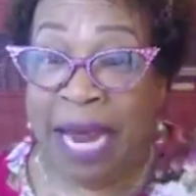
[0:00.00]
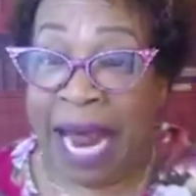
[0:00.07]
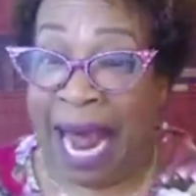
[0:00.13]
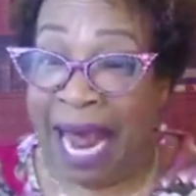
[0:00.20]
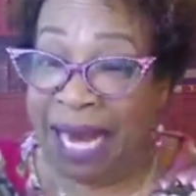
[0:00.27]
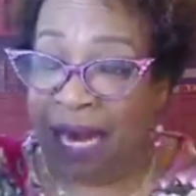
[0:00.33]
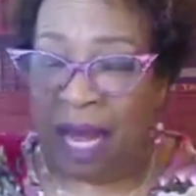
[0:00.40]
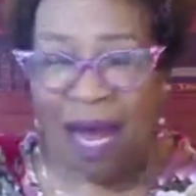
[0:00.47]
And
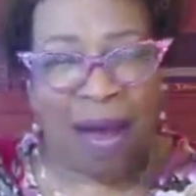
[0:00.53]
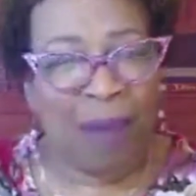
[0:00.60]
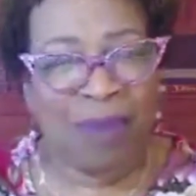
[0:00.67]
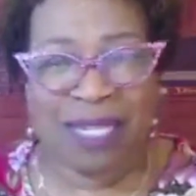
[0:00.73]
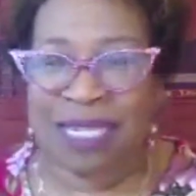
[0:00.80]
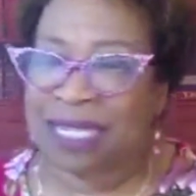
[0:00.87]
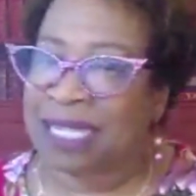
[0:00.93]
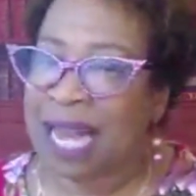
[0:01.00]
I'm
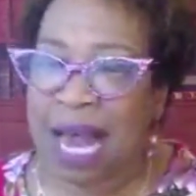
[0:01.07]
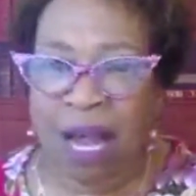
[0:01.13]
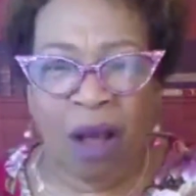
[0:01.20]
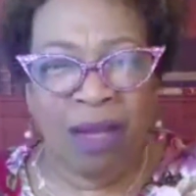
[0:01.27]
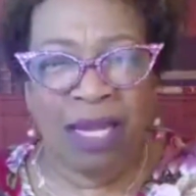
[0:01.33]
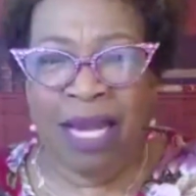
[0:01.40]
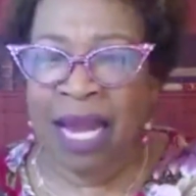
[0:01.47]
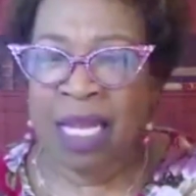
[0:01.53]
just like,
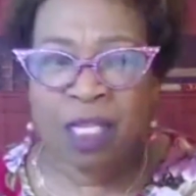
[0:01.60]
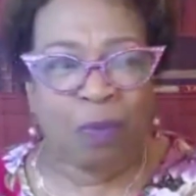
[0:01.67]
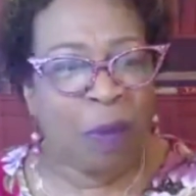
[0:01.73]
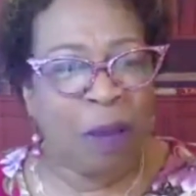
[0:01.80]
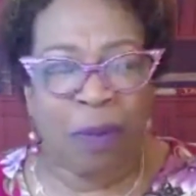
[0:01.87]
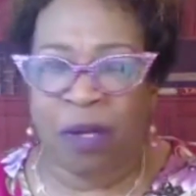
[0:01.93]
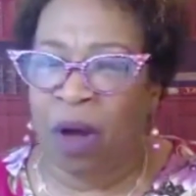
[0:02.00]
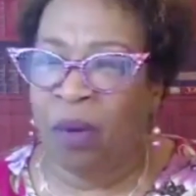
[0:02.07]
these
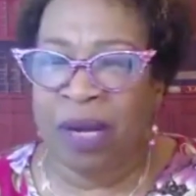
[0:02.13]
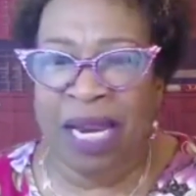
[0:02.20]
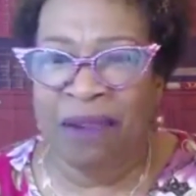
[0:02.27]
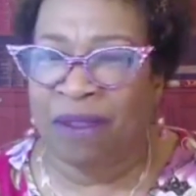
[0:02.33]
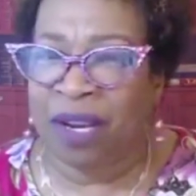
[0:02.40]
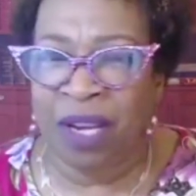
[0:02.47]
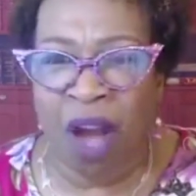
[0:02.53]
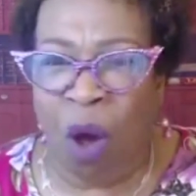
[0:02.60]
people don't
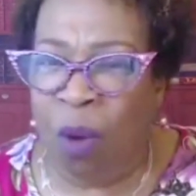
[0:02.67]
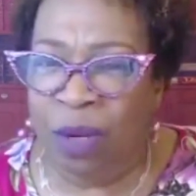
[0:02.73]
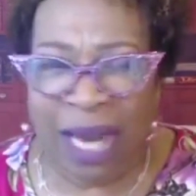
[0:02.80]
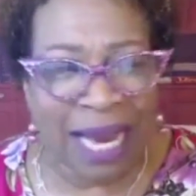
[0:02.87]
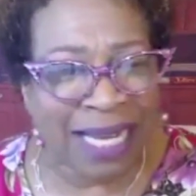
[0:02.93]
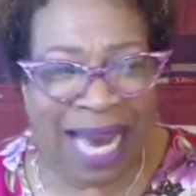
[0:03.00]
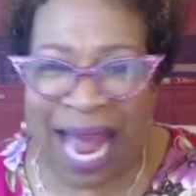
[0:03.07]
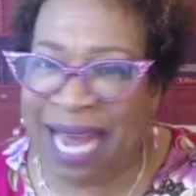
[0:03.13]
even know that
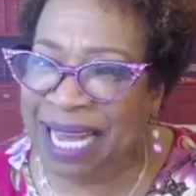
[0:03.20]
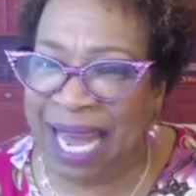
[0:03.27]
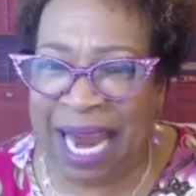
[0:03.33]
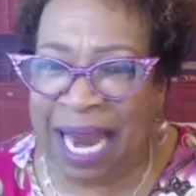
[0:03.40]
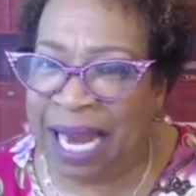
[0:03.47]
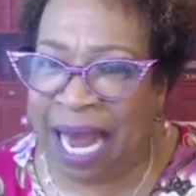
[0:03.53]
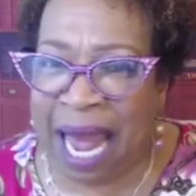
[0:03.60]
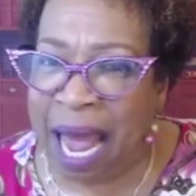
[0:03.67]
can't
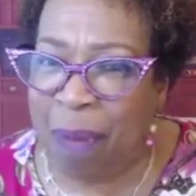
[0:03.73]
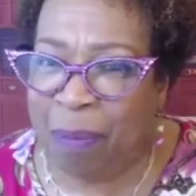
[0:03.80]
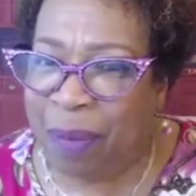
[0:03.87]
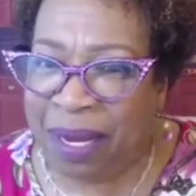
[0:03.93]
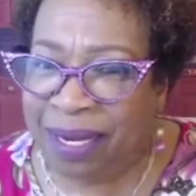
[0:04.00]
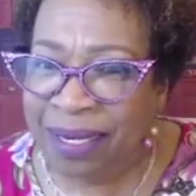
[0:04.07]
happen.